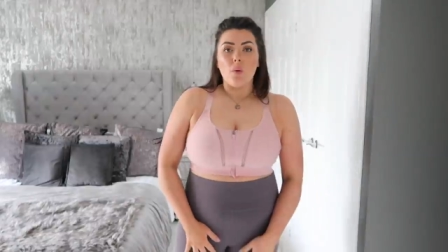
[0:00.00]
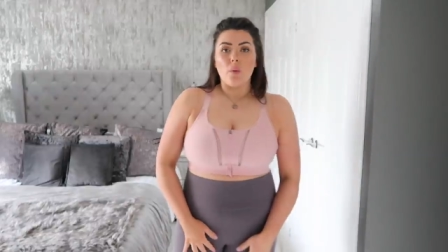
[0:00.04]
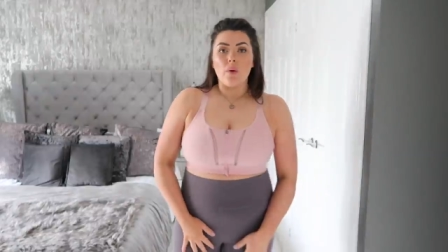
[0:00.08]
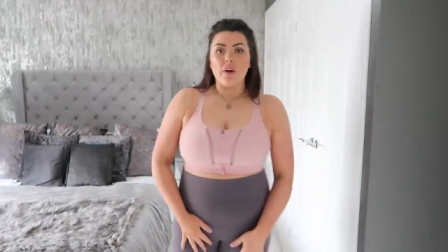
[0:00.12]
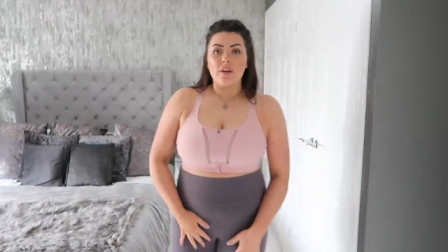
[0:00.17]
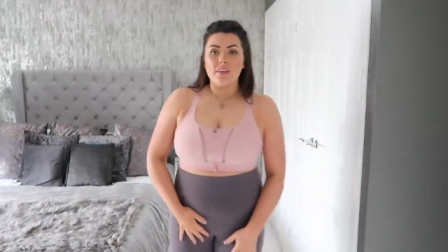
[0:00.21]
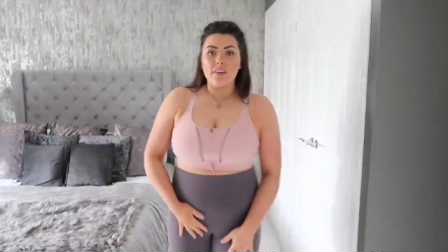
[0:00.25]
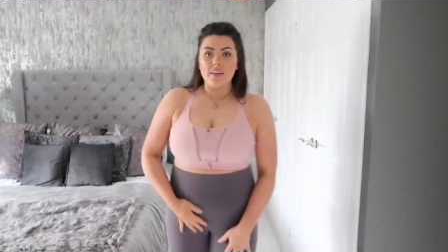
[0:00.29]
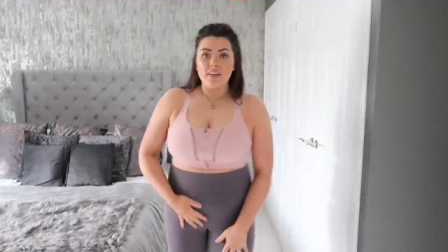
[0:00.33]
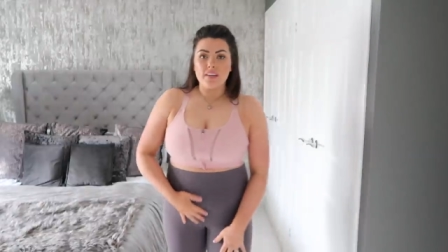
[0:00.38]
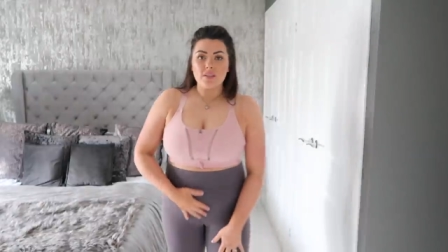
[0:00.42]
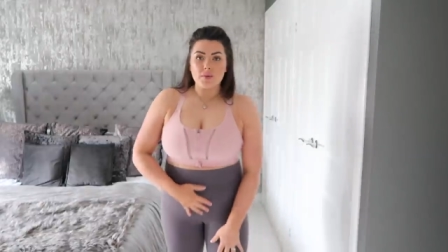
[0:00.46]

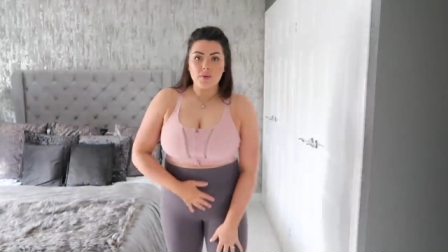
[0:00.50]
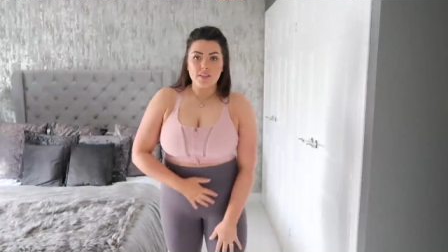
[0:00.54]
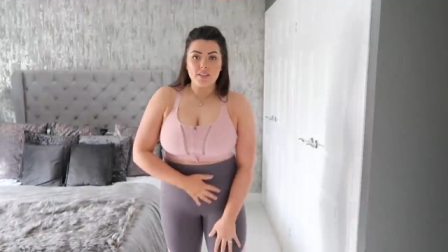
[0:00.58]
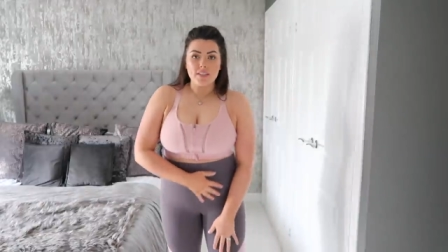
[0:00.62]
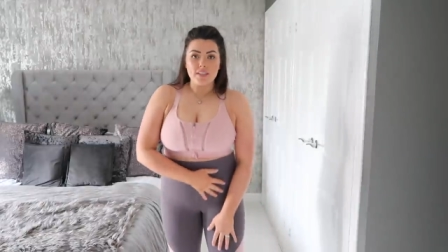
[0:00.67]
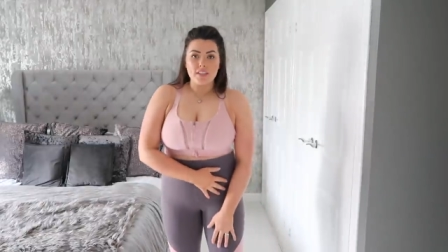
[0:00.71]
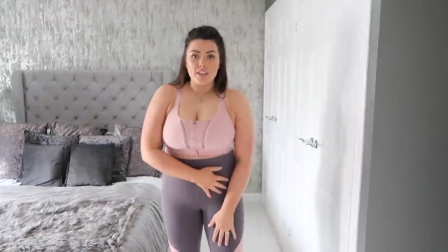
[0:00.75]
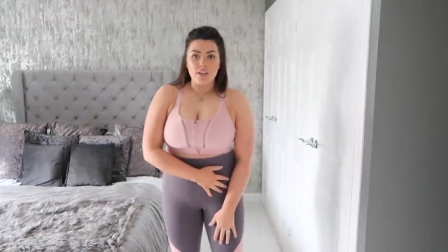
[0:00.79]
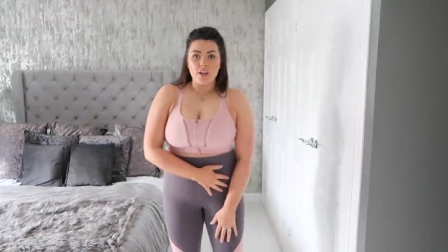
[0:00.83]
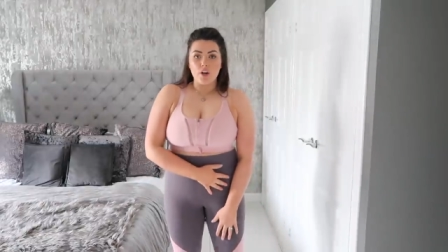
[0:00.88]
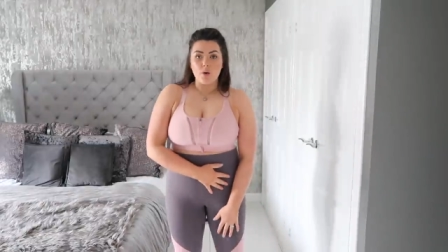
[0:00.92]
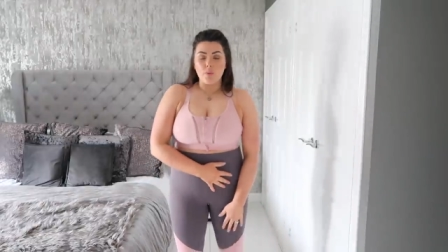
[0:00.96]
were these ones
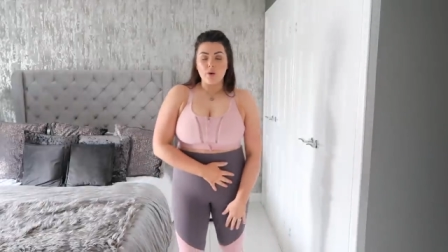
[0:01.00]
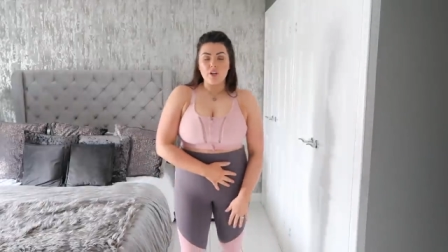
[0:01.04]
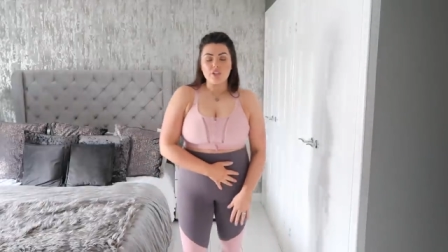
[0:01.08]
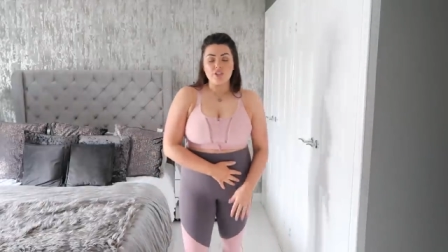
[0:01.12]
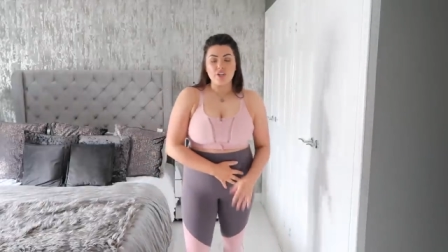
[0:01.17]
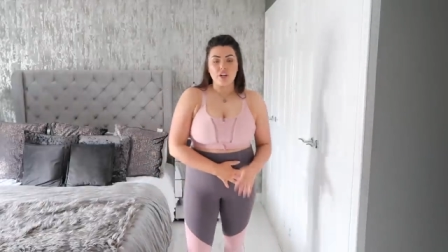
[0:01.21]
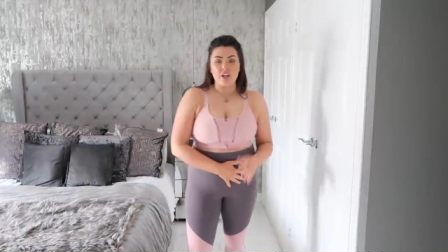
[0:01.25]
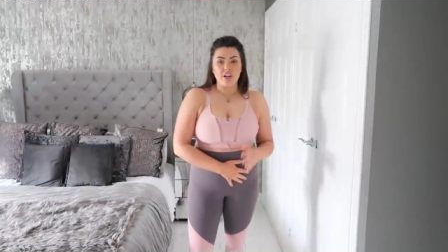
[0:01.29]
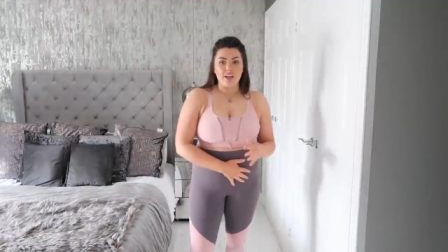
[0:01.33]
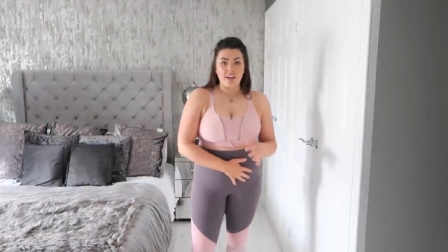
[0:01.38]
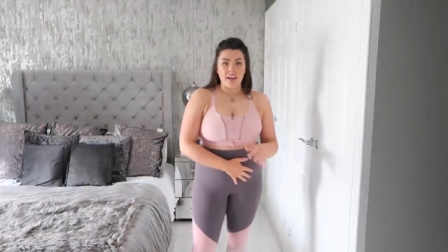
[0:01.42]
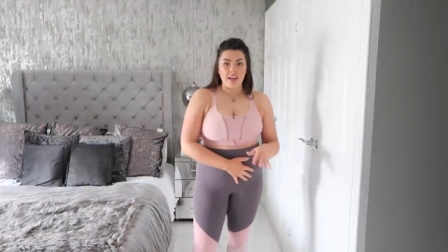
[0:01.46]
here
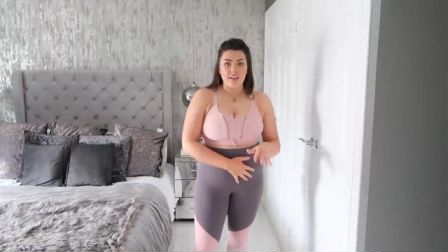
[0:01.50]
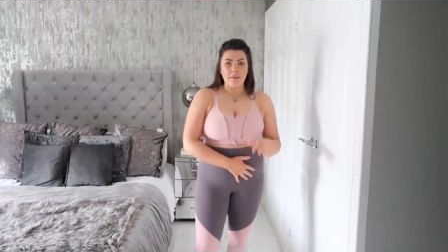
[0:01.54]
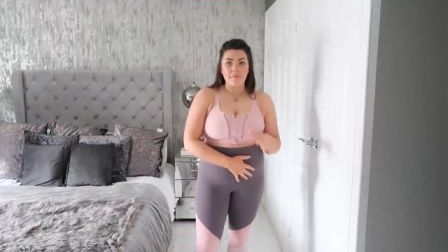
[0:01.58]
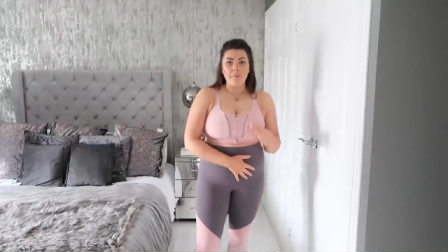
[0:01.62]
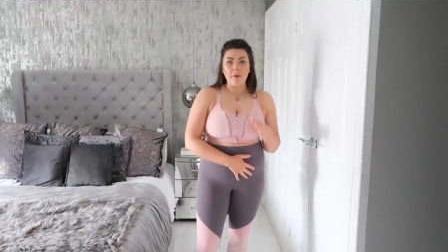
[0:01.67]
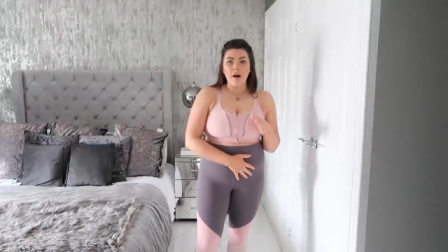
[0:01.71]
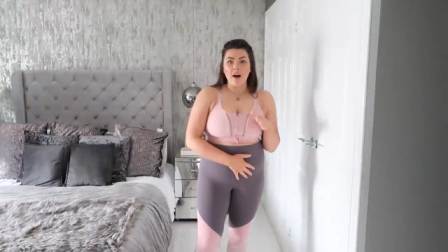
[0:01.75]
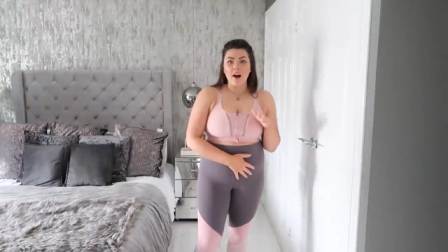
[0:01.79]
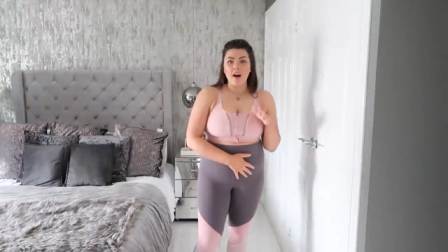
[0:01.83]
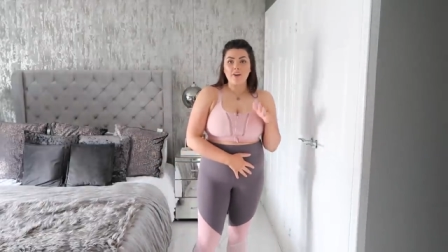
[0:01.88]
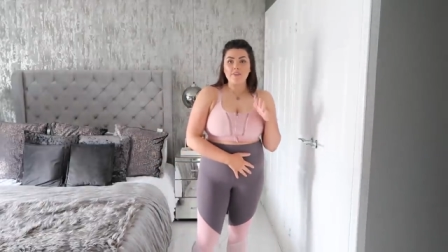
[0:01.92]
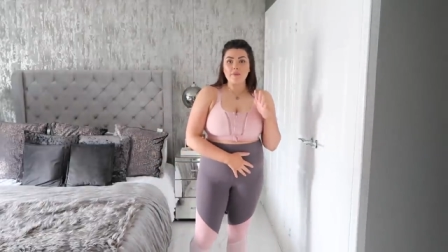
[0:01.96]
which are again
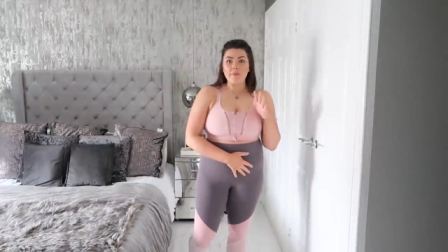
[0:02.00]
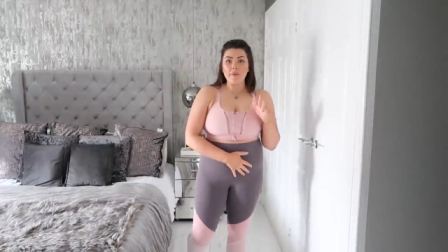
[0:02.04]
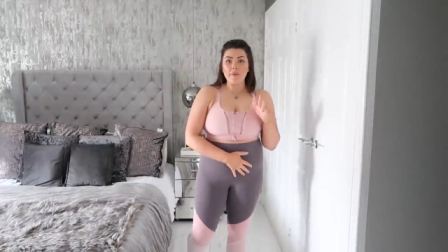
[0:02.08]
part of